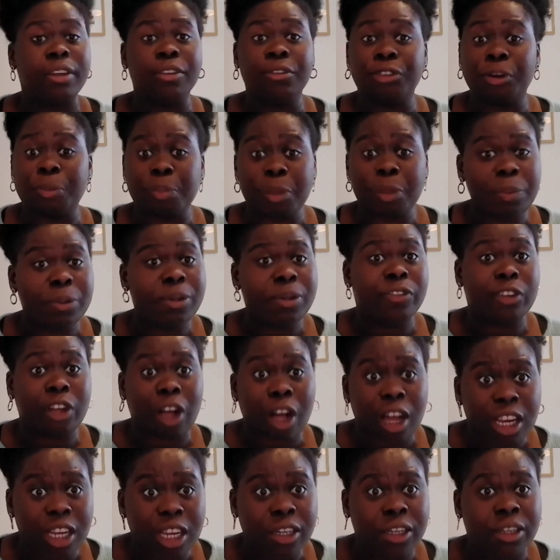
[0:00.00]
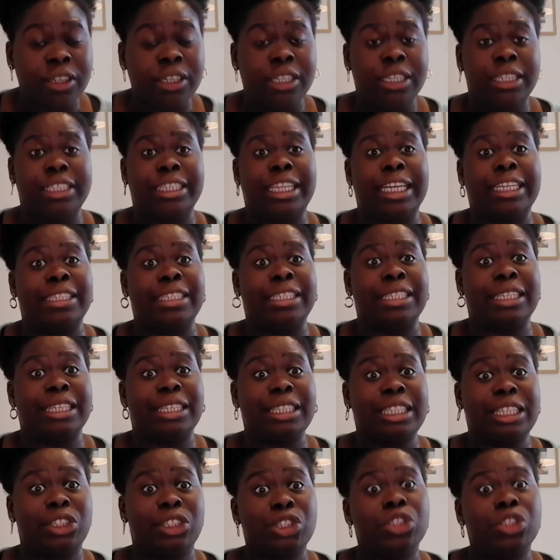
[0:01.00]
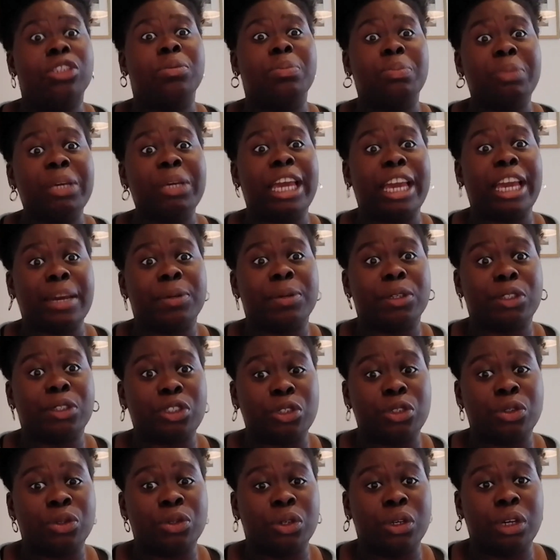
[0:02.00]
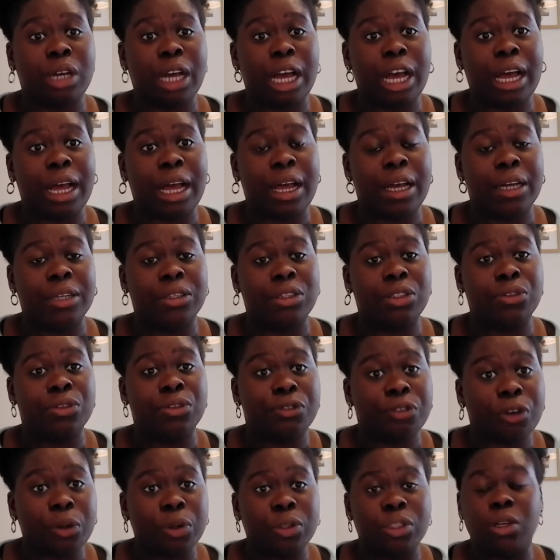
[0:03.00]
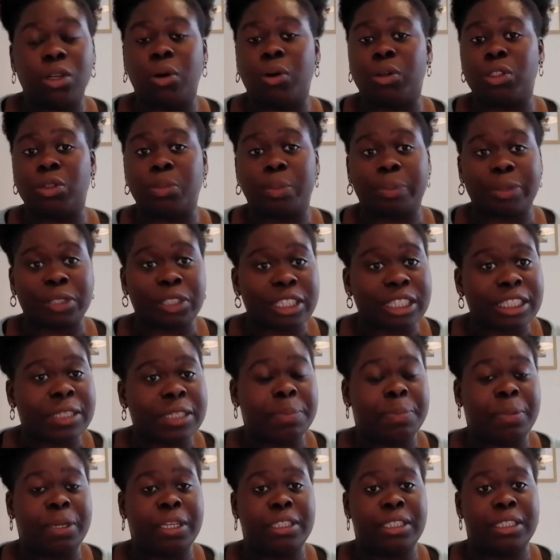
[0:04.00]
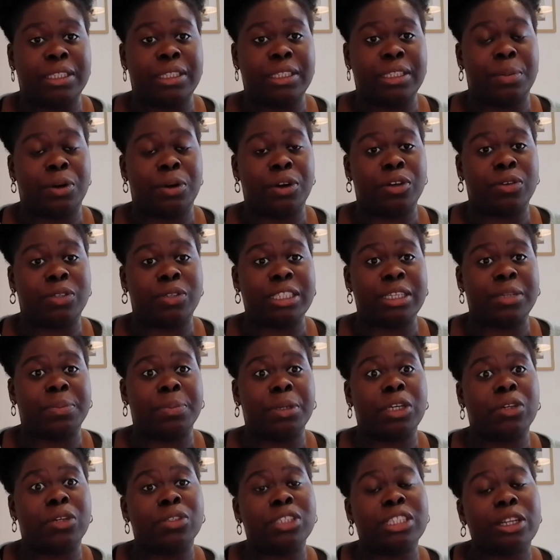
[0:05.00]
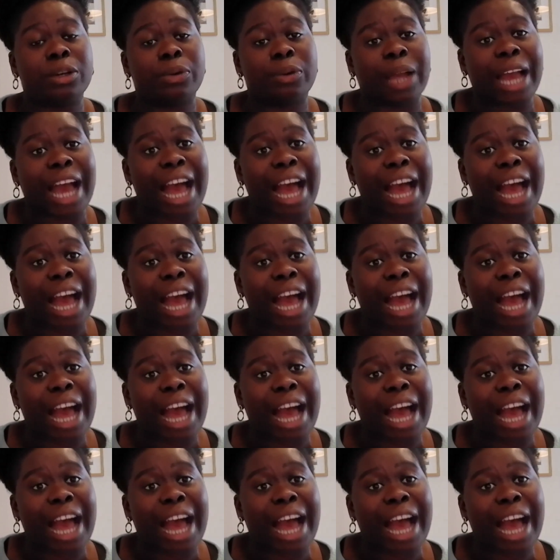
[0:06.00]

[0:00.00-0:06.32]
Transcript: for people of color, that they shouldn't be able to vote or to participate in democracy because they were